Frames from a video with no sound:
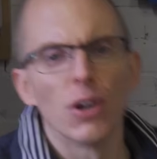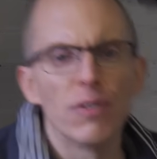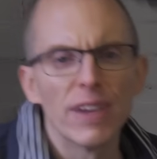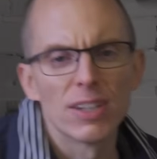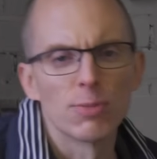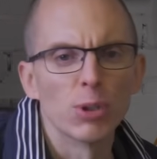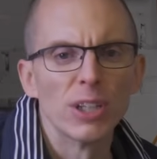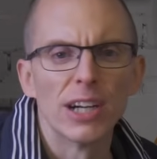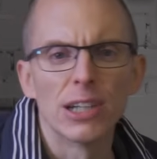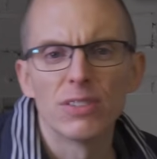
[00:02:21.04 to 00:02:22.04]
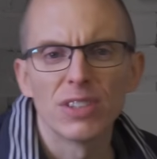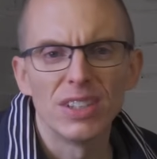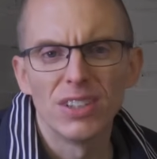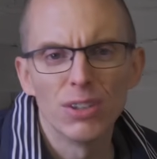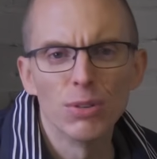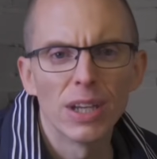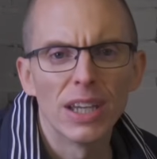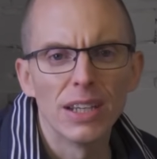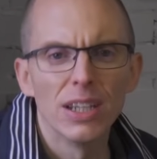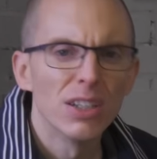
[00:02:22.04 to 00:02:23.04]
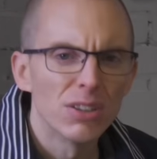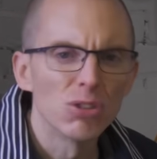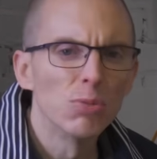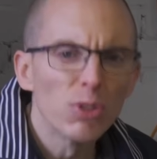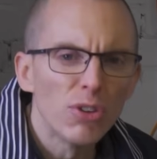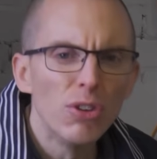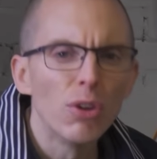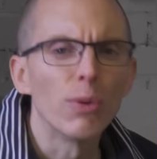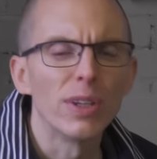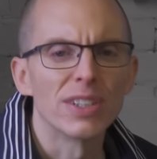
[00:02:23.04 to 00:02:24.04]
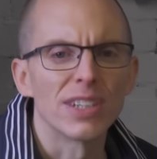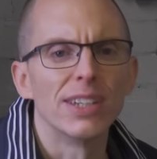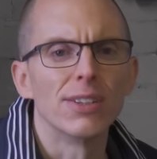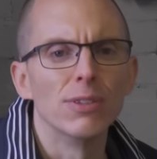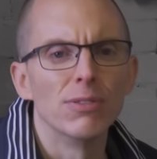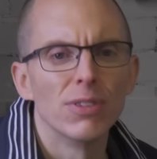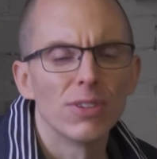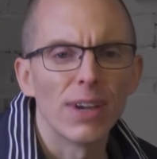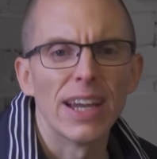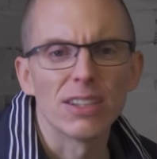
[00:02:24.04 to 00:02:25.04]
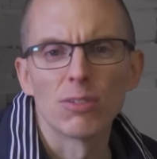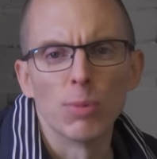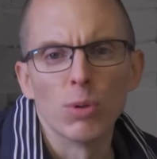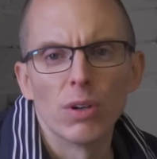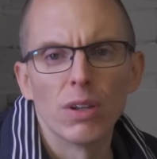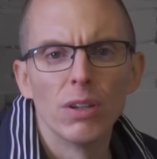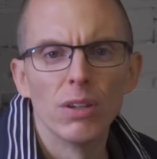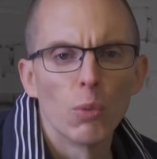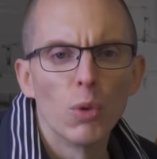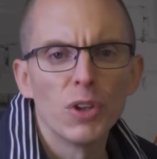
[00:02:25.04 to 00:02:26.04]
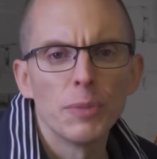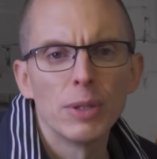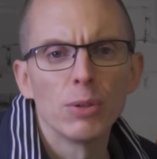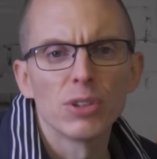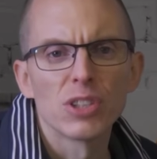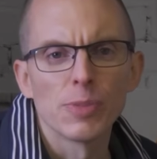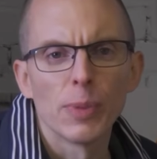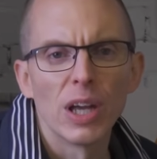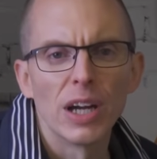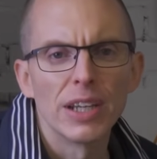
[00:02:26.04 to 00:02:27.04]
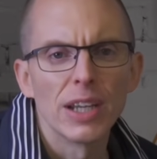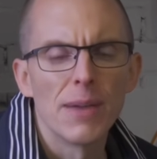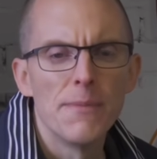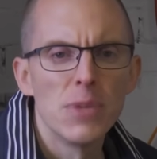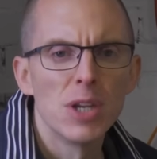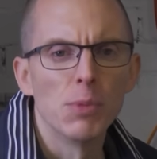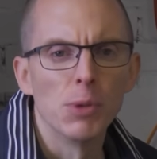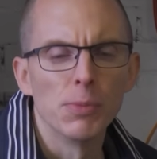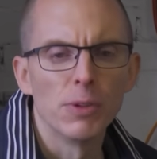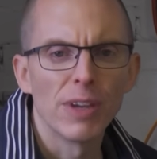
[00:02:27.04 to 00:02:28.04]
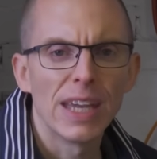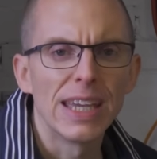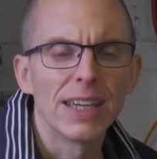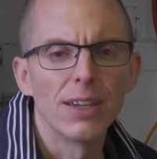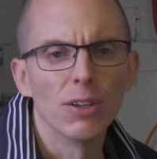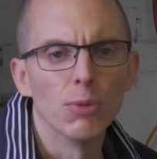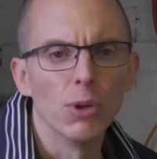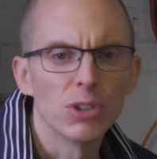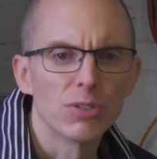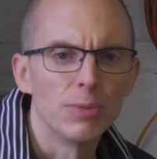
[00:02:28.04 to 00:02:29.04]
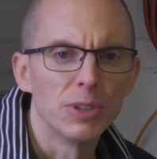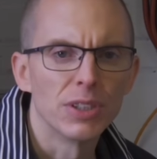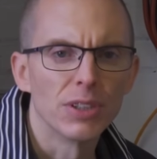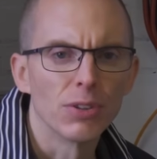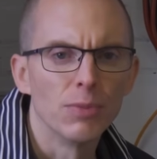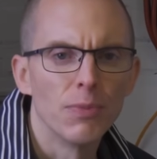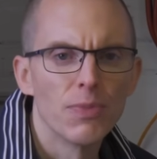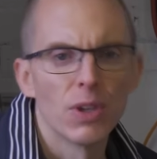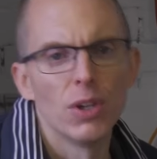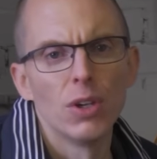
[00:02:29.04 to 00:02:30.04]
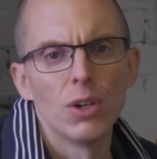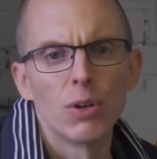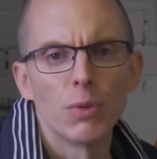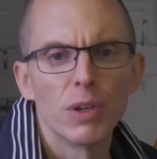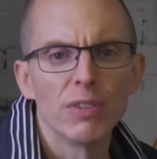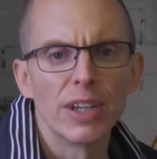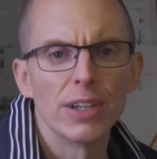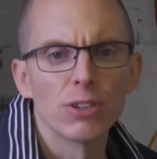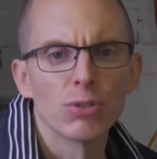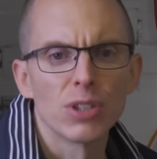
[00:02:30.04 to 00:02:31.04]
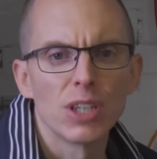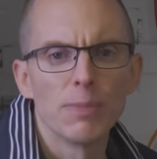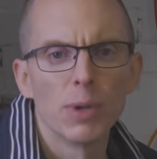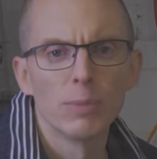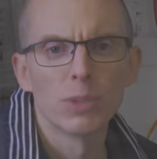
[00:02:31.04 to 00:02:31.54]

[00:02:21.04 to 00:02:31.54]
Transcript: of export tariffs in the U K, there's almost no incentive to export. We want to be able to supply a minimum of eight kilowatts from the system. We have an air source heat pump